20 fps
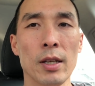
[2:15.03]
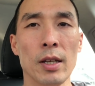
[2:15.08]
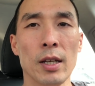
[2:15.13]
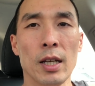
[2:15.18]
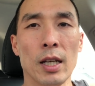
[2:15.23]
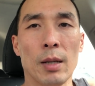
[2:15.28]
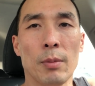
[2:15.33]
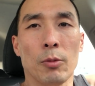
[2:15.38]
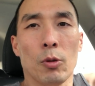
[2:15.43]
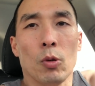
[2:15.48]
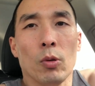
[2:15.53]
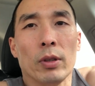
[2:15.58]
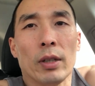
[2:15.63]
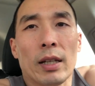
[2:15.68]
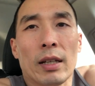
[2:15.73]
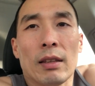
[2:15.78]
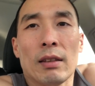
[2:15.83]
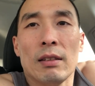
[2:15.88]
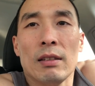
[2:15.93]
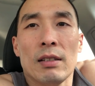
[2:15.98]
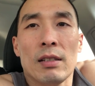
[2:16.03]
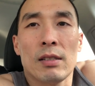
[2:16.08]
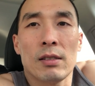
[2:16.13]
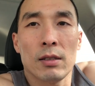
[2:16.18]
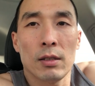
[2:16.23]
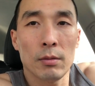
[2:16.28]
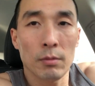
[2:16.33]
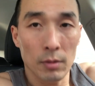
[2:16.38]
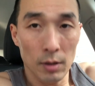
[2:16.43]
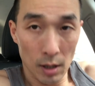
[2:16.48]
And I'm going like this,
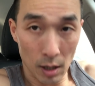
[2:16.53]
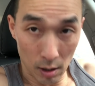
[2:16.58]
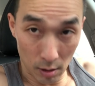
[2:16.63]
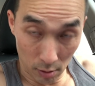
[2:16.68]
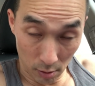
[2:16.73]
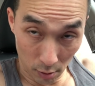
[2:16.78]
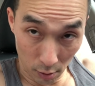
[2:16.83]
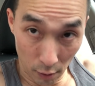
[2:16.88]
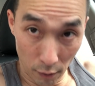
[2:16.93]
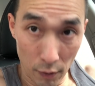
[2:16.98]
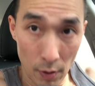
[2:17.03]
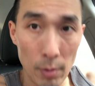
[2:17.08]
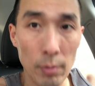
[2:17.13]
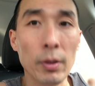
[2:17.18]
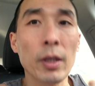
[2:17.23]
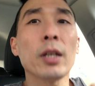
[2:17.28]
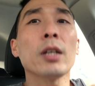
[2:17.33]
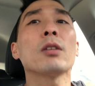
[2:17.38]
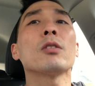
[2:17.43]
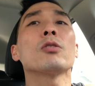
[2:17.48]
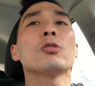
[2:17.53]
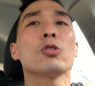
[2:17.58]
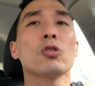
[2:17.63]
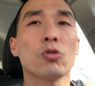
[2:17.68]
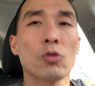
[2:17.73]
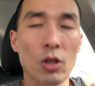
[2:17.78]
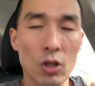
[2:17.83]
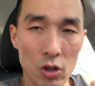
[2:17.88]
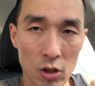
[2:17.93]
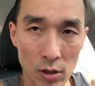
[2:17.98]
and I don't know if I'm like
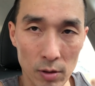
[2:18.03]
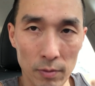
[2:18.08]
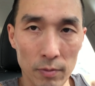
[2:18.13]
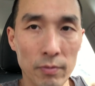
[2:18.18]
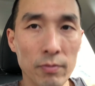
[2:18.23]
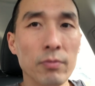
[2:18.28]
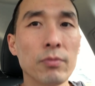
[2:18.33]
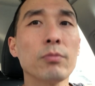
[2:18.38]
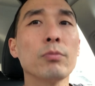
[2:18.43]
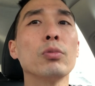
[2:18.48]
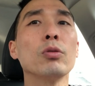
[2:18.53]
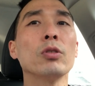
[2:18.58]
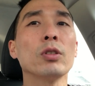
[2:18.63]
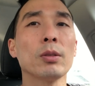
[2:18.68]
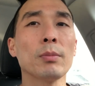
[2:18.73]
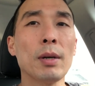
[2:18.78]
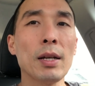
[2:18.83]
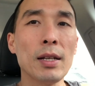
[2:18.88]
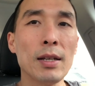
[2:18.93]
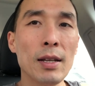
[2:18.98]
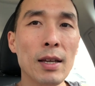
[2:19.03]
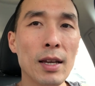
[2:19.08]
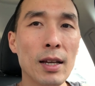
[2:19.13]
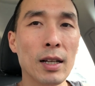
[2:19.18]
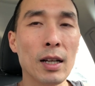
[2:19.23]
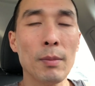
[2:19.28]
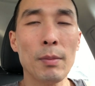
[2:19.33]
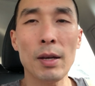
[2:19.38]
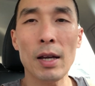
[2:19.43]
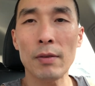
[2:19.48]
stretching pulling my neck.
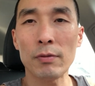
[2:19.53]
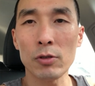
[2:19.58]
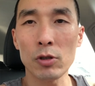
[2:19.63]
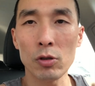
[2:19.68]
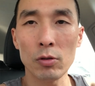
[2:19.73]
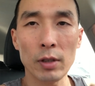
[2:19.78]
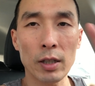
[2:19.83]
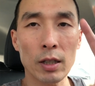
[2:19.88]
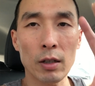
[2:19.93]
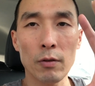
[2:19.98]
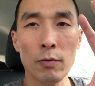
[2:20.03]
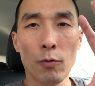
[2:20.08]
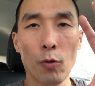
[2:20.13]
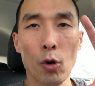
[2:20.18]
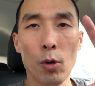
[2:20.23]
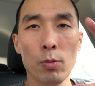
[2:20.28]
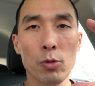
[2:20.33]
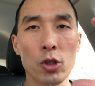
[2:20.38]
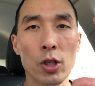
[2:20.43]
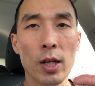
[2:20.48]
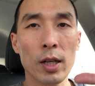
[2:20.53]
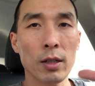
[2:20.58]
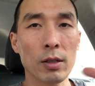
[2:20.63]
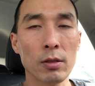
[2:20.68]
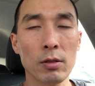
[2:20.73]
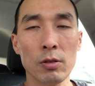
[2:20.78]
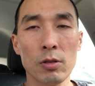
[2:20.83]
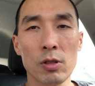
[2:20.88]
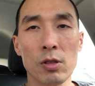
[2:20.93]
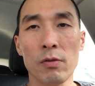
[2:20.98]
I might have to do like a form check
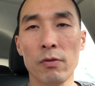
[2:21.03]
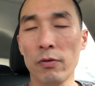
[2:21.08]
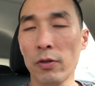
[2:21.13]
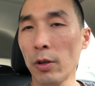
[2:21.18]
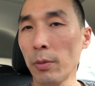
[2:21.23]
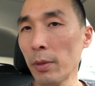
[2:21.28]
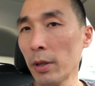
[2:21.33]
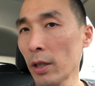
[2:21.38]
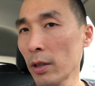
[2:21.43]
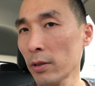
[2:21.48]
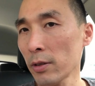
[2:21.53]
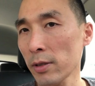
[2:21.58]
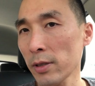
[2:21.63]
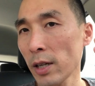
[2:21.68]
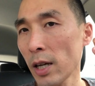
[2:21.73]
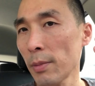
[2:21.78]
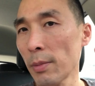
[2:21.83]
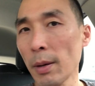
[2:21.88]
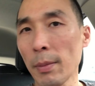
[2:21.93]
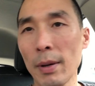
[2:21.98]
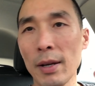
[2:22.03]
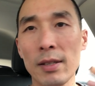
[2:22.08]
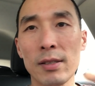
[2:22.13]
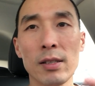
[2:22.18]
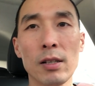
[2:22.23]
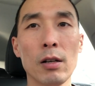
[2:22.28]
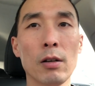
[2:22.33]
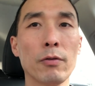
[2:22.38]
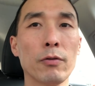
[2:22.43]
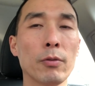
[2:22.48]
and just film it on the side by
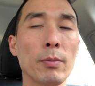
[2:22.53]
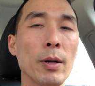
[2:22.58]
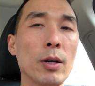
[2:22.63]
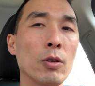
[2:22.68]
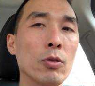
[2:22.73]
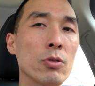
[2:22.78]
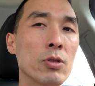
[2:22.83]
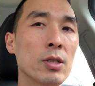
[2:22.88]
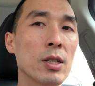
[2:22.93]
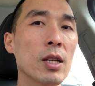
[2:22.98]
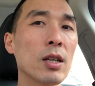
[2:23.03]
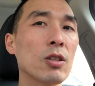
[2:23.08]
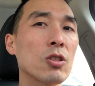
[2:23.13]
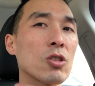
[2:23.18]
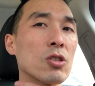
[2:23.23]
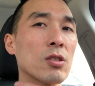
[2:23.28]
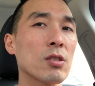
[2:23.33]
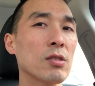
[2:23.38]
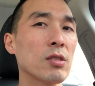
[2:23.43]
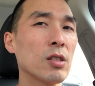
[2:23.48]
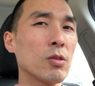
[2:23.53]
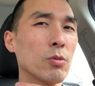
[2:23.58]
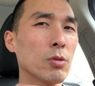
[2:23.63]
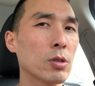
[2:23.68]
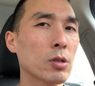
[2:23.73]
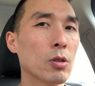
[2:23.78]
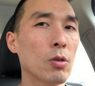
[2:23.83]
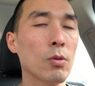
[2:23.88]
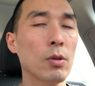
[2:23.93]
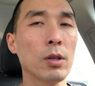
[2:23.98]
myself for my own sake and just to see what's
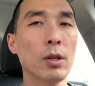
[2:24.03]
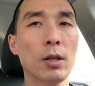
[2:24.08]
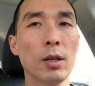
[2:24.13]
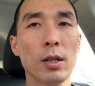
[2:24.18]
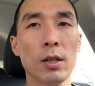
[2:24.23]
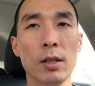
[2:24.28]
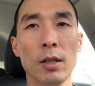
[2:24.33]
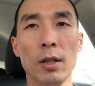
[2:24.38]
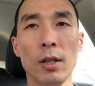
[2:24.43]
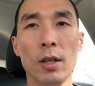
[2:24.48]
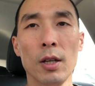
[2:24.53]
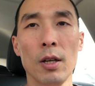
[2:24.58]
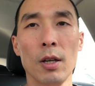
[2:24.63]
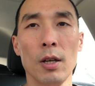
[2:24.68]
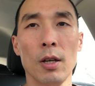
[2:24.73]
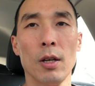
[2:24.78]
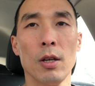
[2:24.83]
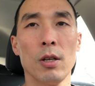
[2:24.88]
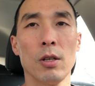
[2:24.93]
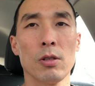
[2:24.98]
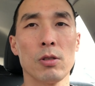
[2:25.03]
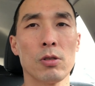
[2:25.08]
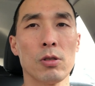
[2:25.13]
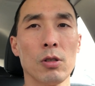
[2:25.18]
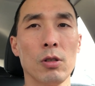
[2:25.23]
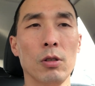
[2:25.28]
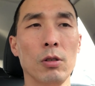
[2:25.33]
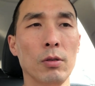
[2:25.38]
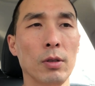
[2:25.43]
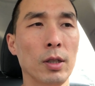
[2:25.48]
going on.
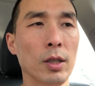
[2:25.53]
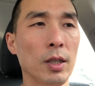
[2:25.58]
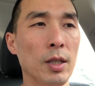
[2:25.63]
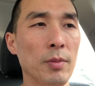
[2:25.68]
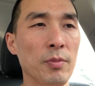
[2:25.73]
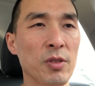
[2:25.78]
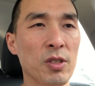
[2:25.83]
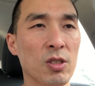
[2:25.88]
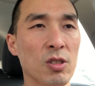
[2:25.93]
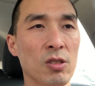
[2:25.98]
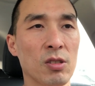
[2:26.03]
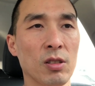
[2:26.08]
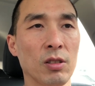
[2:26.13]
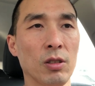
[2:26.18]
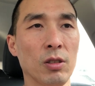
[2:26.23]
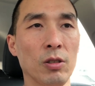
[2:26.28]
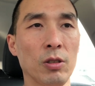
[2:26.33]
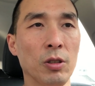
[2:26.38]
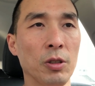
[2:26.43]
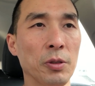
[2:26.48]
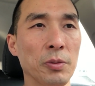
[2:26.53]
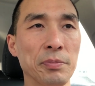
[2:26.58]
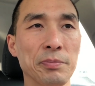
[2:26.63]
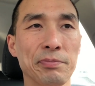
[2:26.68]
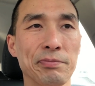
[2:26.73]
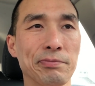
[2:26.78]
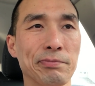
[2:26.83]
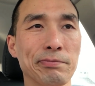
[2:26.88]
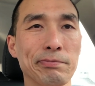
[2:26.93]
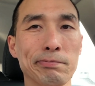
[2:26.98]
So um, this is just a little,
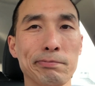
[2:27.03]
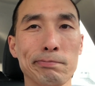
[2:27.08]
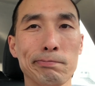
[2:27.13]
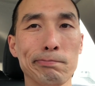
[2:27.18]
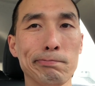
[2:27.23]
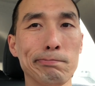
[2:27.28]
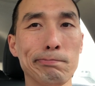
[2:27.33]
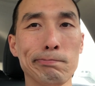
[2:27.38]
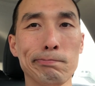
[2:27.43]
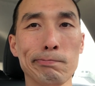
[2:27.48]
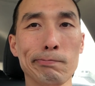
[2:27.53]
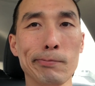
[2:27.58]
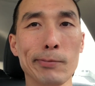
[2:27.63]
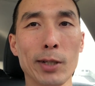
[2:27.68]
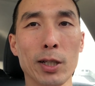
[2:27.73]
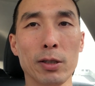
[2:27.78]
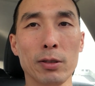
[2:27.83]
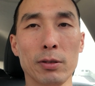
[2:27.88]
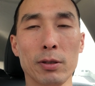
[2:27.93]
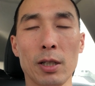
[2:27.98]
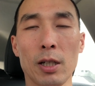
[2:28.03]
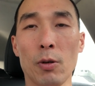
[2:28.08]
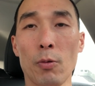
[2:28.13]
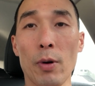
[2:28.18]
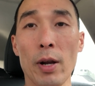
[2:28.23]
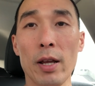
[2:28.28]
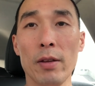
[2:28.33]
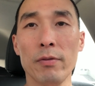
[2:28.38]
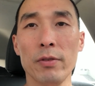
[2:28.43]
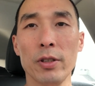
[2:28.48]
not a
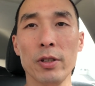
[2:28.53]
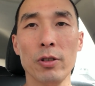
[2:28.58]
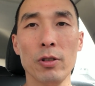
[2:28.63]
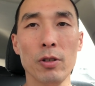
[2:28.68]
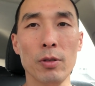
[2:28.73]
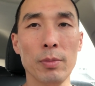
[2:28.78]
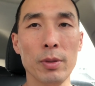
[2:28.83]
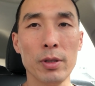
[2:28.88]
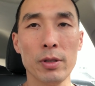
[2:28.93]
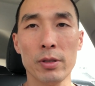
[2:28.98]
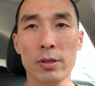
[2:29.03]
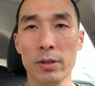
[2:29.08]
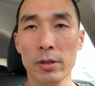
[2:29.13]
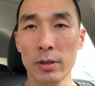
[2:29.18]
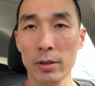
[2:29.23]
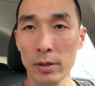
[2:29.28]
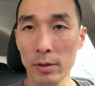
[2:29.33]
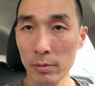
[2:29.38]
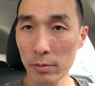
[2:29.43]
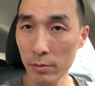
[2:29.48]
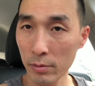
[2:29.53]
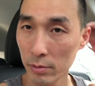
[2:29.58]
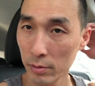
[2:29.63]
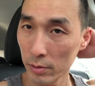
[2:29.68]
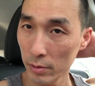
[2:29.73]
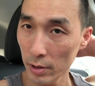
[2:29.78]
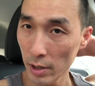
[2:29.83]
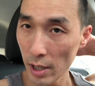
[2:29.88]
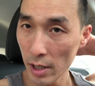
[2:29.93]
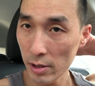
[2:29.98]
rant video, but just a
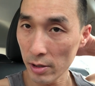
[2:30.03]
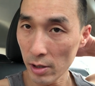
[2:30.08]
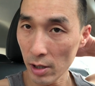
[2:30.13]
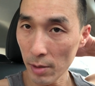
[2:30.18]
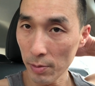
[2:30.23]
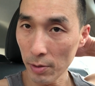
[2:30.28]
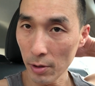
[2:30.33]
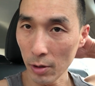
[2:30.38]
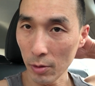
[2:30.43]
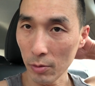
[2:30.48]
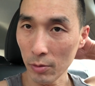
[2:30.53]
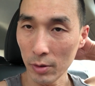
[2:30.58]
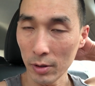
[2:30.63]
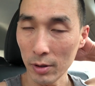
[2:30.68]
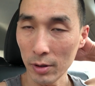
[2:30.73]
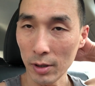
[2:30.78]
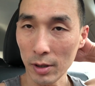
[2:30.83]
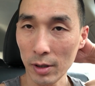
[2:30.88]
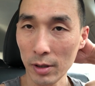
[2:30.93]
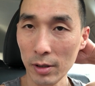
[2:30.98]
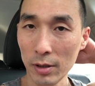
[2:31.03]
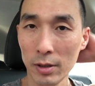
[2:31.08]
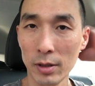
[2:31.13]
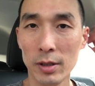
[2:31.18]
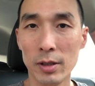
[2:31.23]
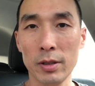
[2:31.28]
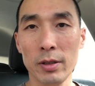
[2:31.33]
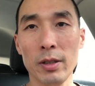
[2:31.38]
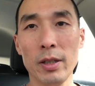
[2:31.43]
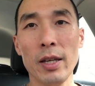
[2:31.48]
heads up on, on
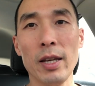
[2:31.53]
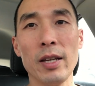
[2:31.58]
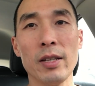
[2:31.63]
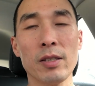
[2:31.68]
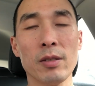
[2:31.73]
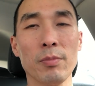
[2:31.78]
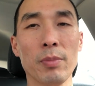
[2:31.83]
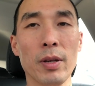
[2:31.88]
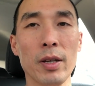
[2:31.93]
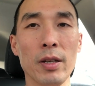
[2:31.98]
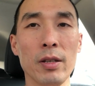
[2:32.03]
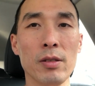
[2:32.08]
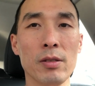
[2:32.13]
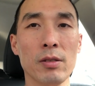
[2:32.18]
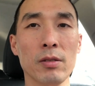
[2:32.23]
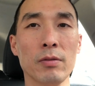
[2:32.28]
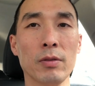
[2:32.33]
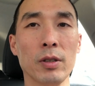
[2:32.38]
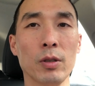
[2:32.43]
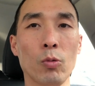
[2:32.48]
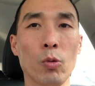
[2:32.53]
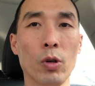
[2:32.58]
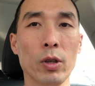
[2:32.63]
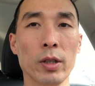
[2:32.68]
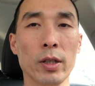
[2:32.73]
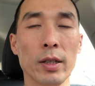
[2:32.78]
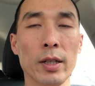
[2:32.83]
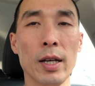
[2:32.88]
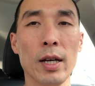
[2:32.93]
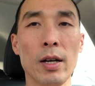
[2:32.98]
uh, the aches and pains of uh,
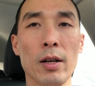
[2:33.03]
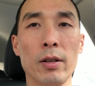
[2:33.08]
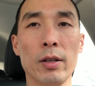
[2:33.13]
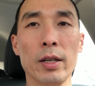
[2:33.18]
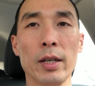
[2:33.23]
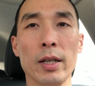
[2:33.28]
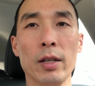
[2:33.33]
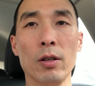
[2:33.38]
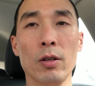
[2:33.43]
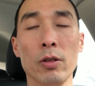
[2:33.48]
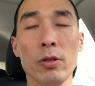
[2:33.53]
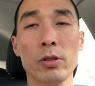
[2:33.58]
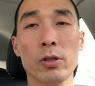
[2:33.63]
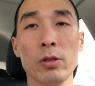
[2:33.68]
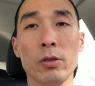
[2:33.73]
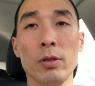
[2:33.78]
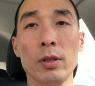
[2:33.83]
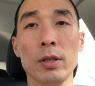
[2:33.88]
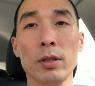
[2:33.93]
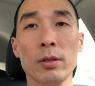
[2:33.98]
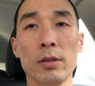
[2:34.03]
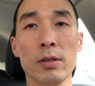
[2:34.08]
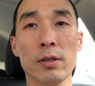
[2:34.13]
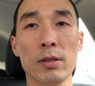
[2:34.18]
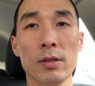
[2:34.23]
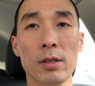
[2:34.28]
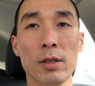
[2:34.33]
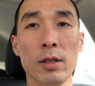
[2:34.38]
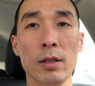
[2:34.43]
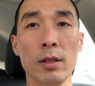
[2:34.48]
working out. And also uh, this
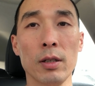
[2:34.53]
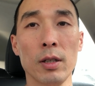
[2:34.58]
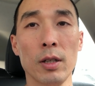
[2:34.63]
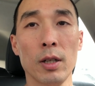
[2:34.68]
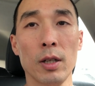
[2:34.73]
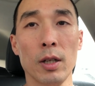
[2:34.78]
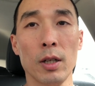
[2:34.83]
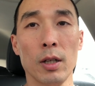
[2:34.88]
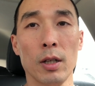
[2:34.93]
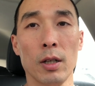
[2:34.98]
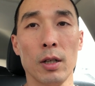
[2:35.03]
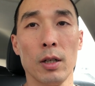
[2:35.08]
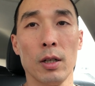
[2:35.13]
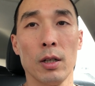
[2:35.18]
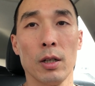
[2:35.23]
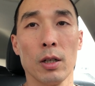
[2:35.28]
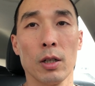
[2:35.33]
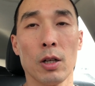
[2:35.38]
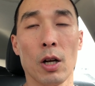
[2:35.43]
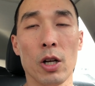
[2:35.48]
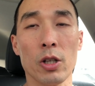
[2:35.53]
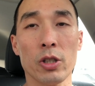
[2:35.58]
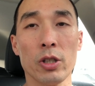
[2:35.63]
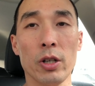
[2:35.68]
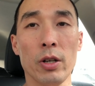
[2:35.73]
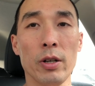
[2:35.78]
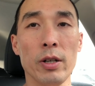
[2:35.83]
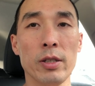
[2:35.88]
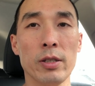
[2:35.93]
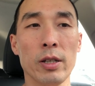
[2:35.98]
is a
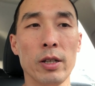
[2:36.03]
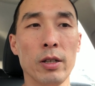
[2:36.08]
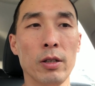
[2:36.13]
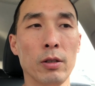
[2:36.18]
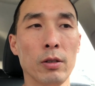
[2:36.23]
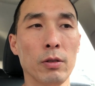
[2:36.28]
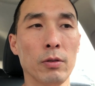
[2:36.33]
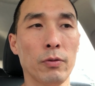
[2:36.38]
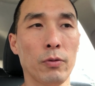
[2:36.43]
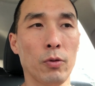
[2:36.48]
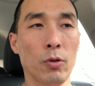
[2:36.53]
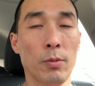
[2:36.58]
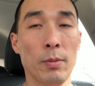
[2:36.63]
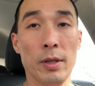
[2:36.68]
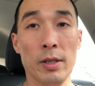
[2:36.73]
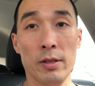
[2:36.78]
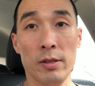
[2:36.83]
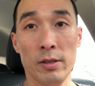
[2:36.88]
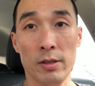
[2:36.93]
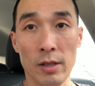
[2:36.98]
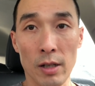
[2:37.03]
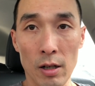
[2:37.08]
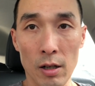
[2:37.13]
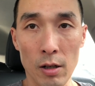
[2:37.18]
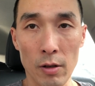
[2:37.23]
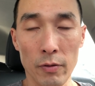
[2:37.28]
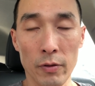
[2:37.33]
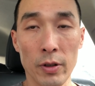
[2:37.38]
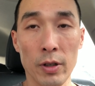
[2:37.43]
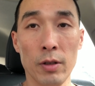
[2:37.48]
cautionary tale for
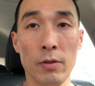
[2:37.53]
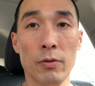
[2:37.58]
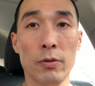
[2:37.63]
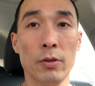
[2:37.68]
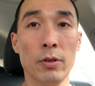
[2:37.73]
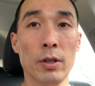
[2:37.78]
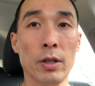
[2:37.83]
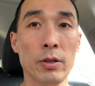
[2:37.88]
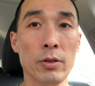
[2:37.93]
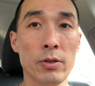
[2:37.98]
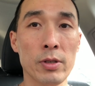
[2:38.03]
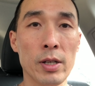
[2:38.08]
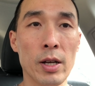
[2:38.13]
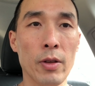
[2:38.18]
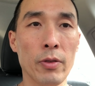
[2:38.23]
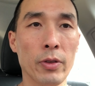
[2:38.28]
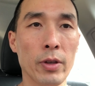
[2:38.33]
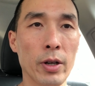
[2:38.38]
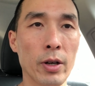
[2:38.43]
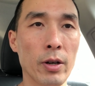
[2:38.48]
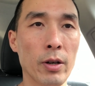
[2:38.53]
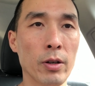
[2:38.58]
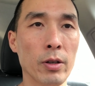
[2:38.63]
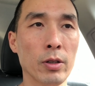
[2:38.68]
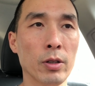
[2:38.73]
myself and for others out there.